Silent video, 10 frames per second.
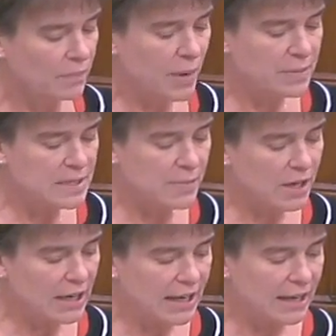Puppy
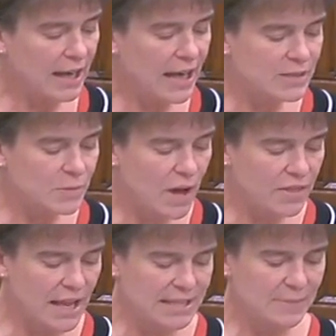smuggling is
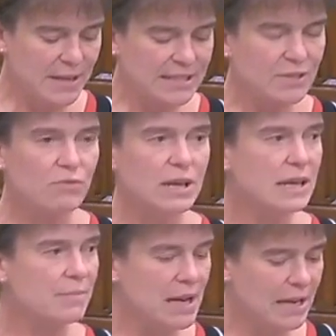worth an estimated
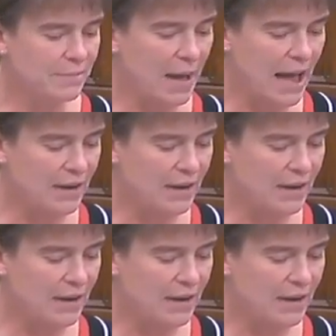£3 million,